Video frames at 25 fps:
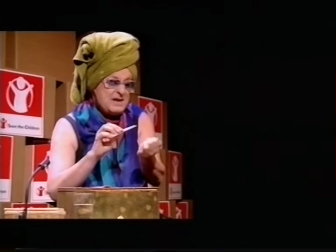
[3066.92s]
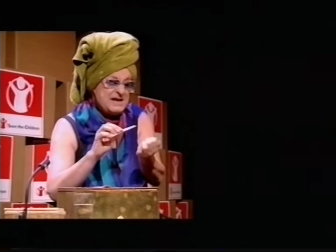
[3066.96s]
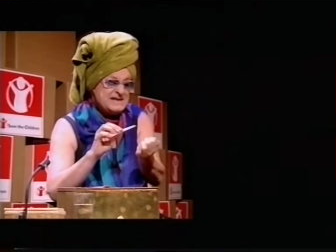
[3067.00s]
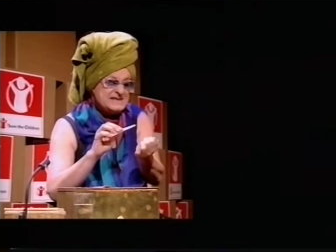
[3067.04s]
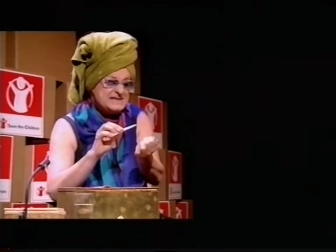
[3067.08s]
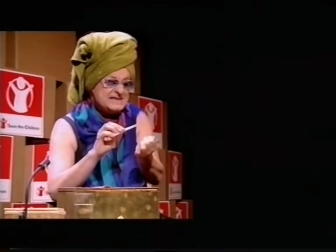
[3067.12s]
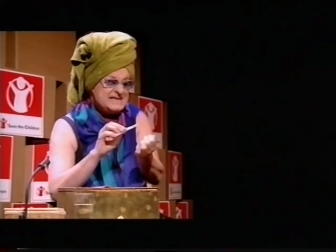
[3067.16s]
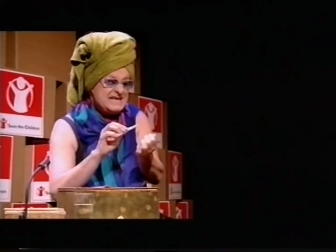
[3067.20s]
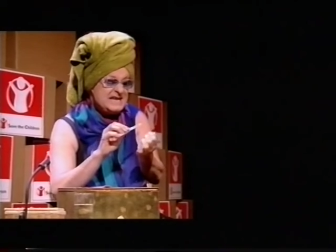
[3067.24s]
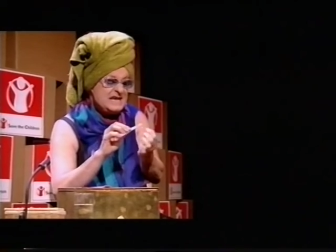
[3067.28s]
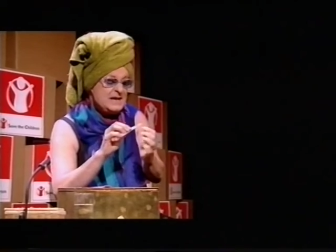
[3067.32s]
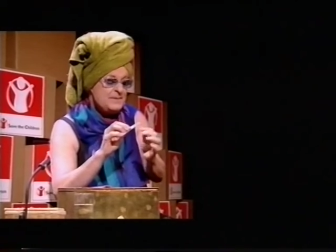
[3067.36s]
men
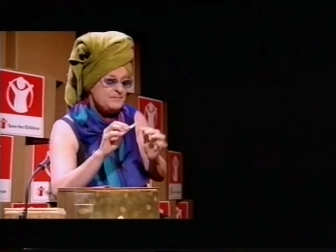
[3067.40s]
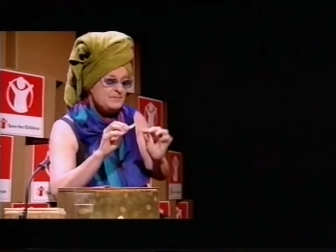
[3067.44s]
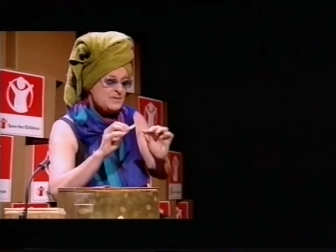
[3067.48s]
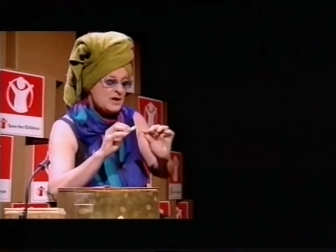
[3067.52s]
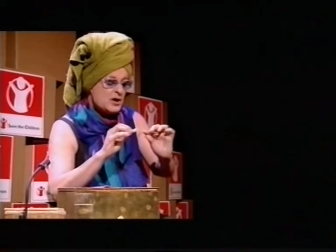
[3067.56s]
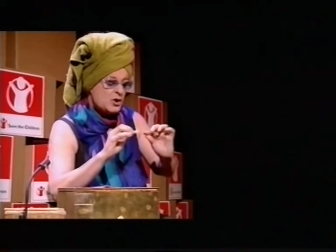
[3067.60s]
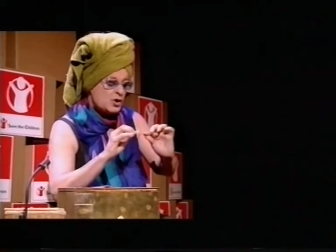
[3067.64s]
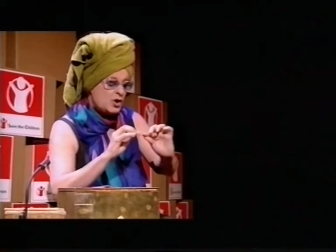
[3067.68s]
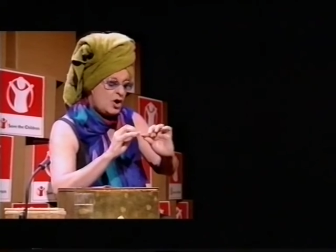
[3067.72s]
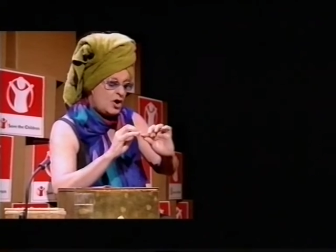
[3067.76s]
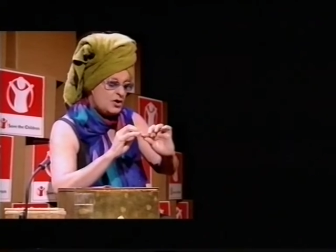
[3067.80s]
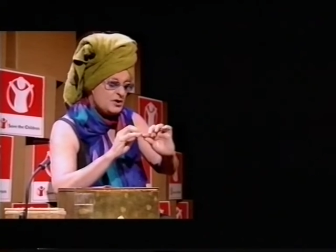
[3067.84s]
see
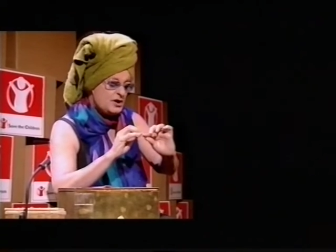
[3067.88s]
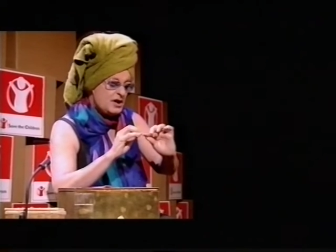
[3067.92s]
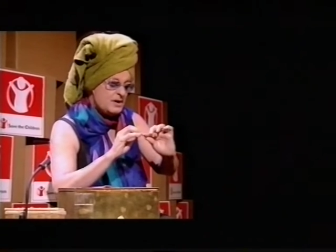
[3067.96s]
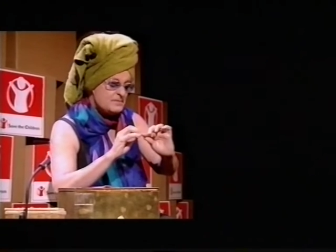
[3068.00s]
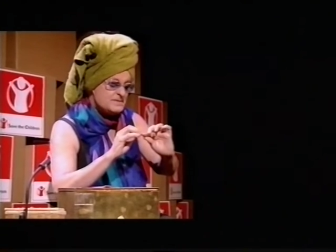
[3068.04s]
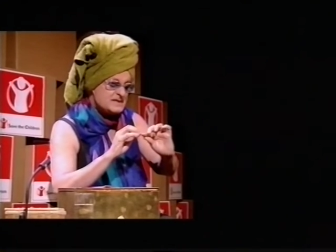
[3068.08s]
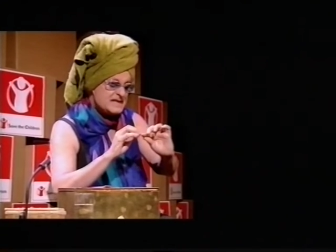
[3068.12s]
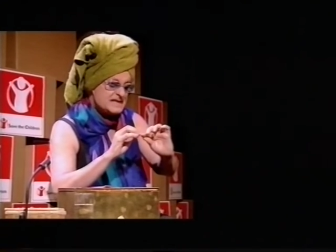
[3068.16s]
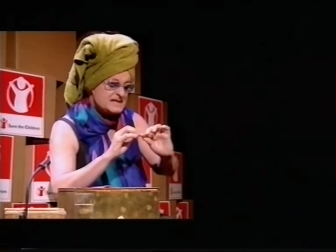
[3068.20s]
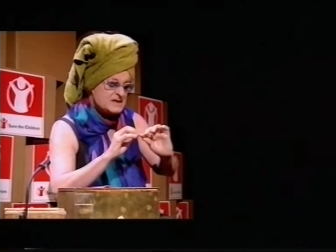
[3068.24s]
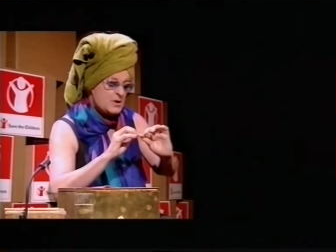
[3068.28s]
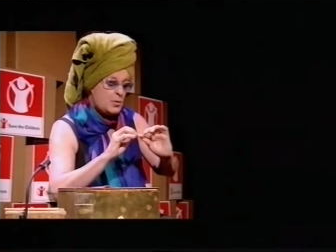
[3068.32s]

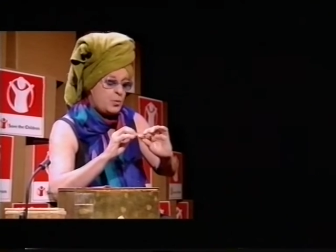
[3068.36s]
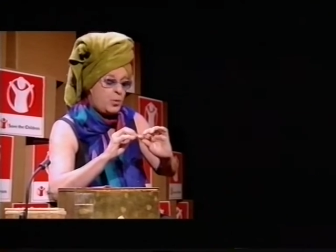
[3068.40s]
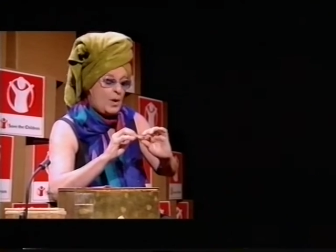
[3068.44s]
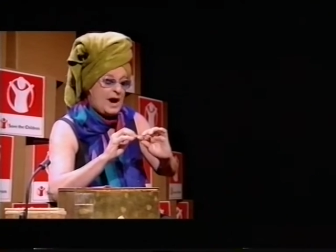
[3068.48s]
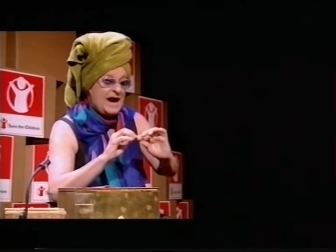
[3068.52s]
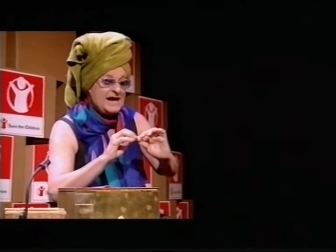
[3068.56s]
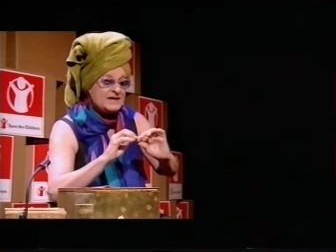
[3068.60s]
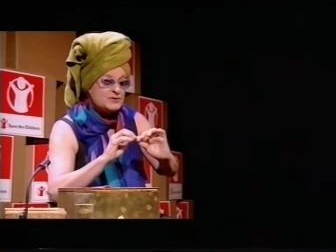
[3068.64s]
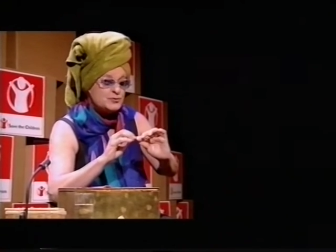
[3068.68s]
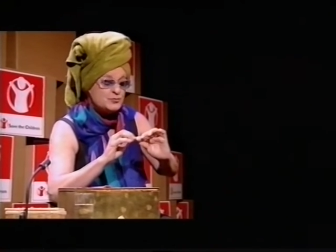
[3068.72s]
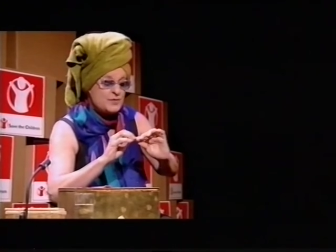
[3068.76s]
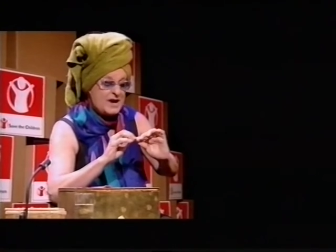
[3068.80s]
condoms as a
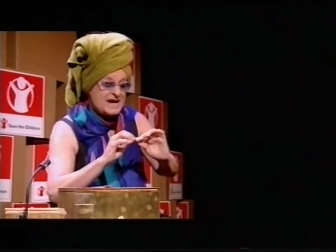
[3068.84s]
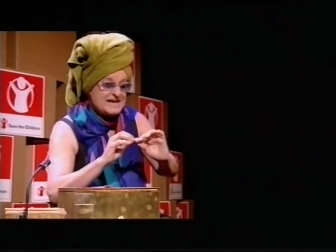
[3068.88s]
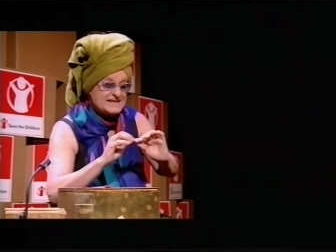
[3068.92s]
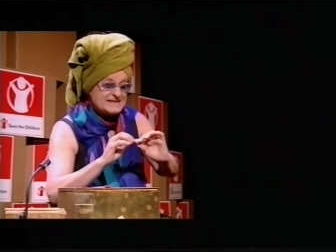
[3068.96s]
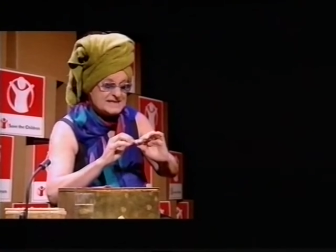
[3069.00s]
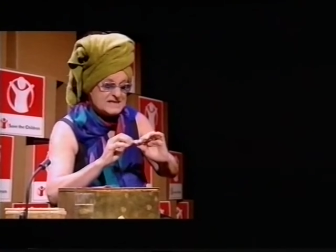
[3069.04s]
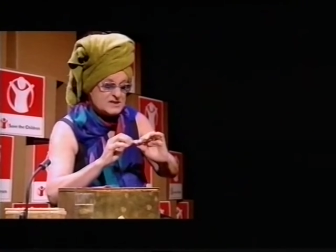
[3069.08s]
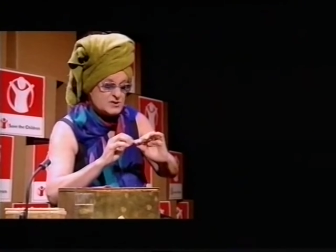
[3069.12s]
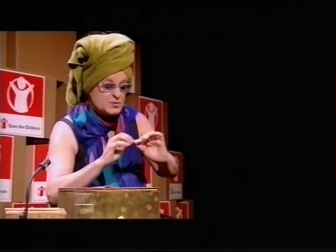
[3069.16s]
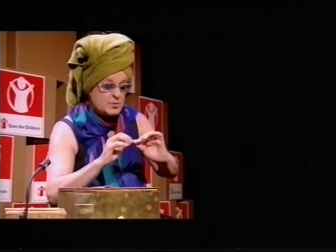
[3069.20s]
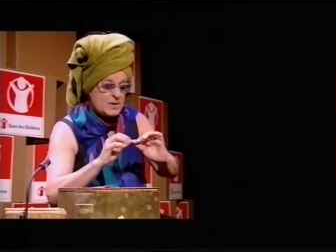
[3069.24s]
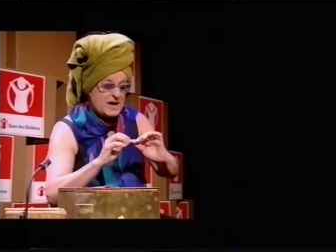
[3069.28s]
white
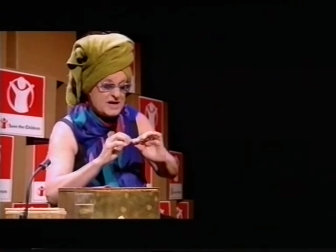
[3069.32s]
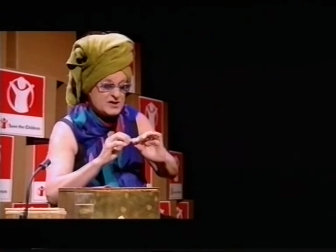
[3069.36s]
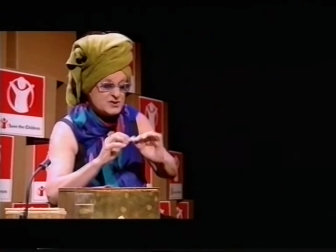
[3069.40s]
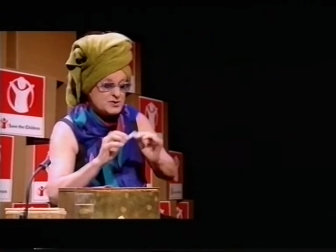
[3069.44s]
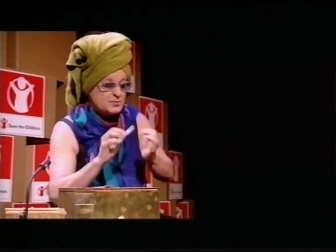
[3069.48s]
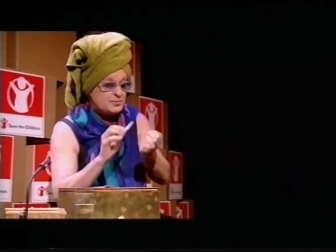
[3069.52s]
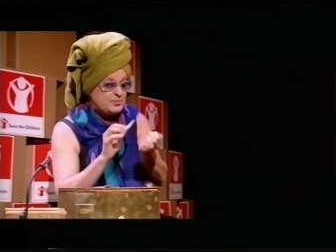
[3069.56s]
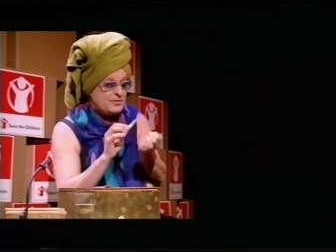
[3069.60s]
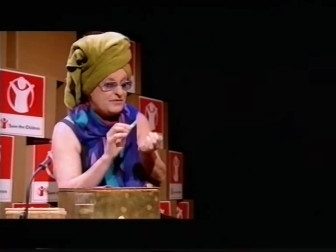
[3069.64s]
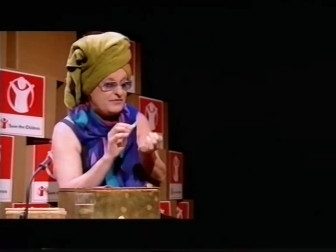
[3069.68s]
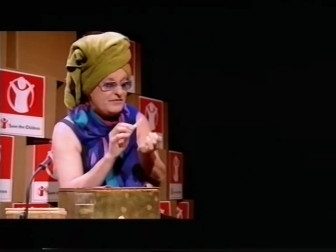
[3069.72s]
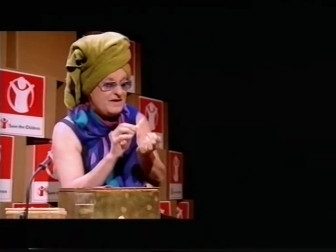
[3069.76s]
racist way to
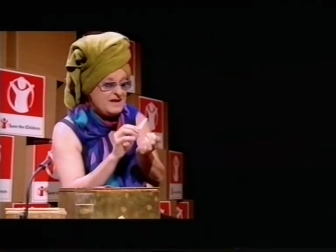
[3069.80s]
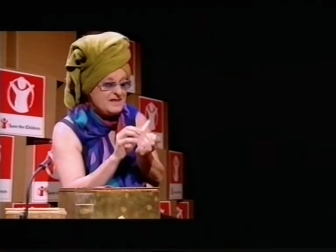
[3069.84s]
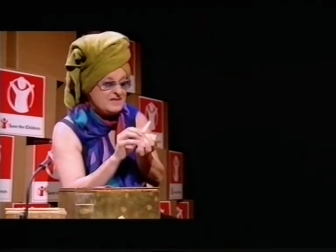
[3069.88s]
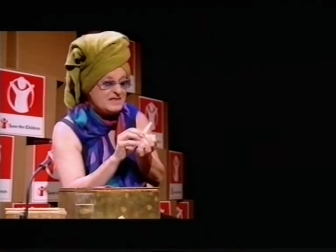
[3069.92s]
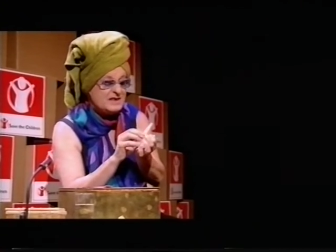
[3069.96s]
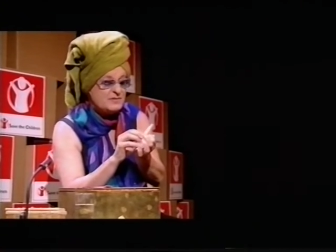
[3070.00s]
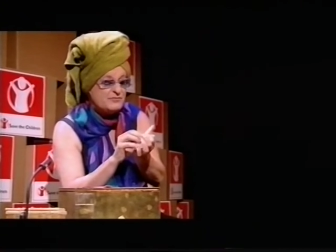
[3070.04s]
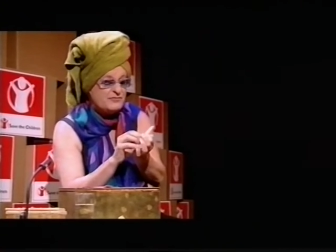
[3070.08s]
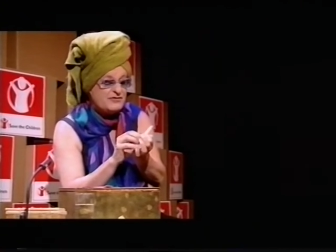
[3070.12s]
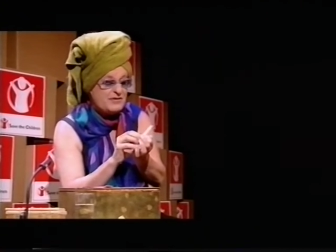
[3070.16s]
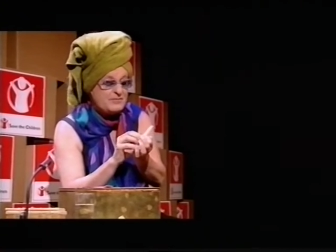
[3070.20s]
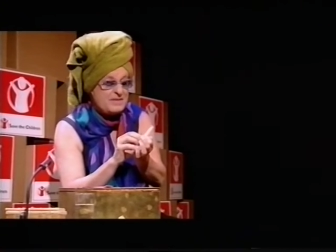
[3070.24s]
prevent
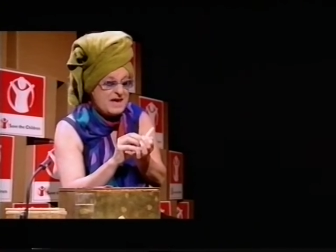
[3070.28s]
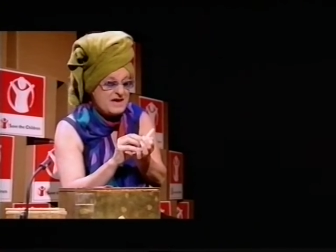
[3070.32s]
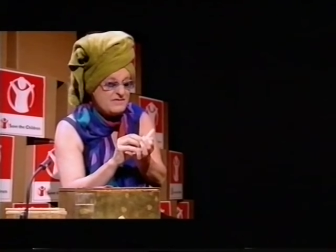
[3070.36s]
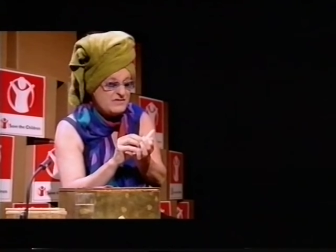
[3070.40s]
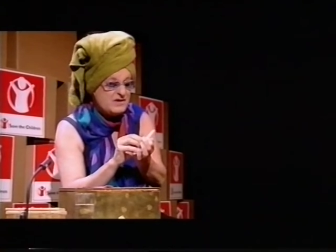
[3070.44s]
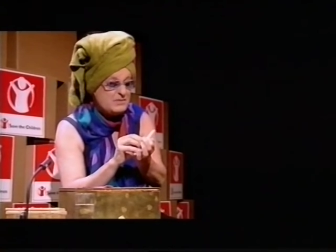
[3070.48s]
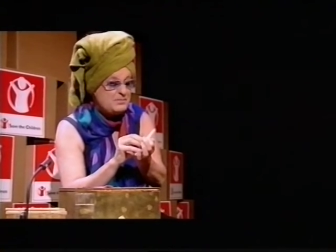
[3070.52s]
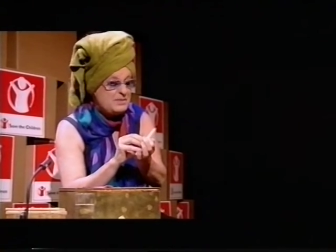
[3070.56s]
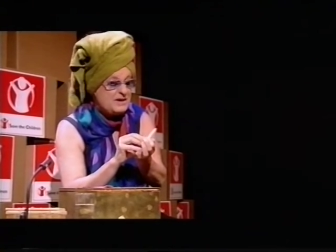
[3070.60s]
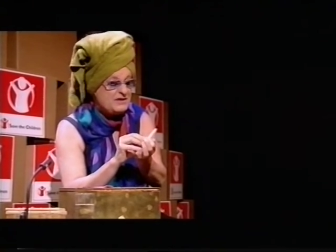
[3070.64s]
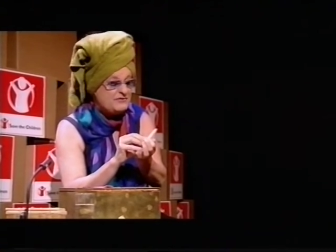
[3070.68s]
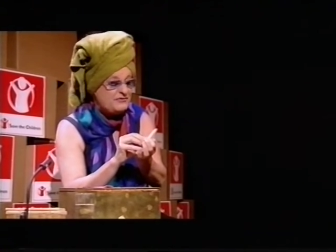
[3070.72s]
them from
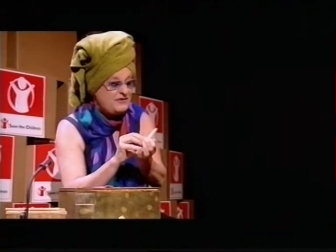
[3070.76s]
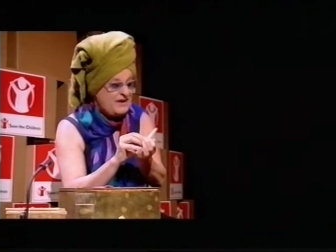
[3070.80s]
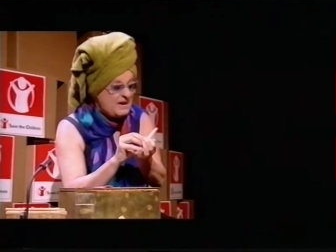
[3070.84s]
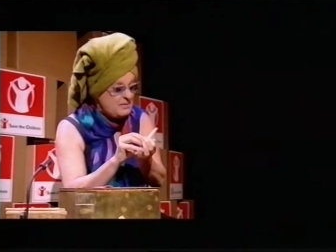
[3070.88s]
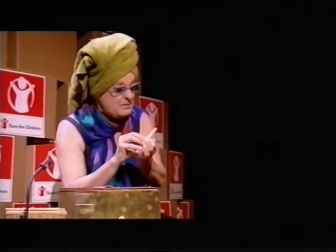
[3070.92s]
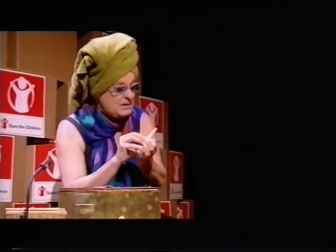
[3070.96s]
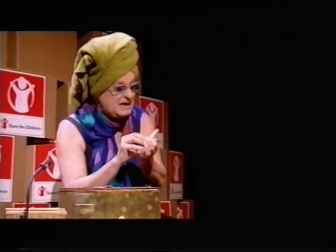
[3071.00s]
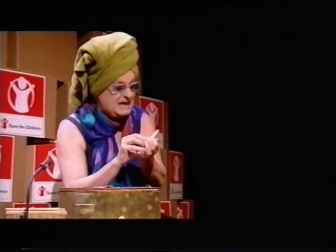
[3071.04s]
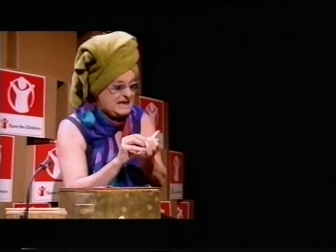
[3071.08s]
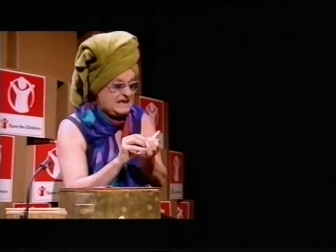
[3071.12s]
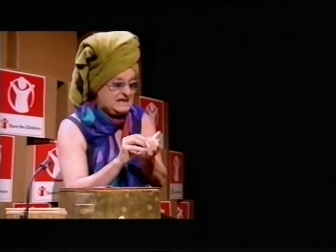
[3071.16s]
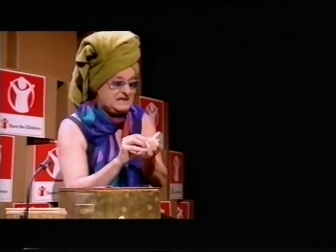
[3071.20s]
having big
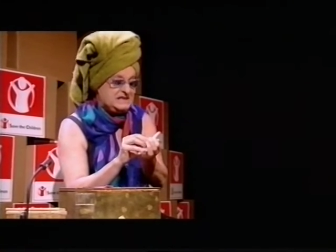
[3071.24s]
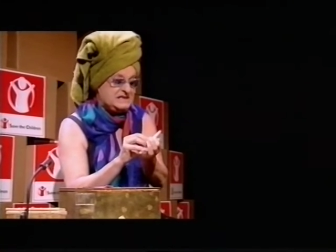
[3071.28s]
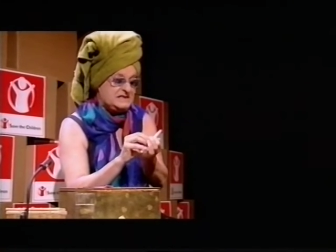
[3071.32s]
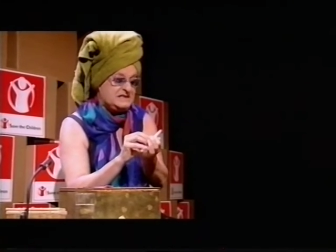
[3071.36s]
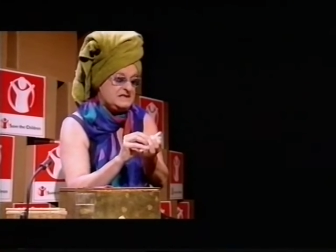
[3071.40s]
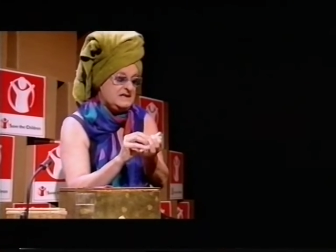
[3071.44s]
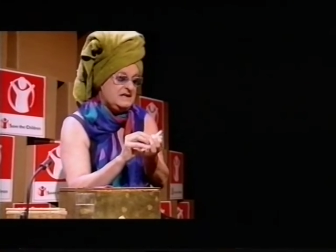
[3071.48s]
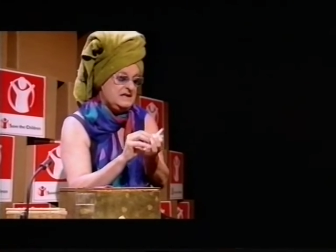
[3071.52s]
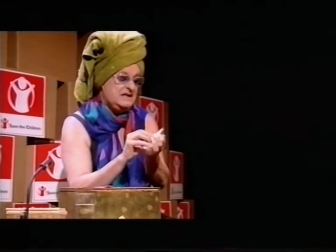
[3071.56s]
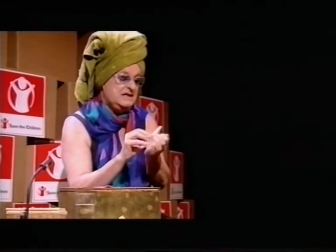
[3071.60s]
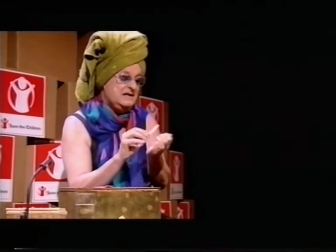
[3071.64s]
families.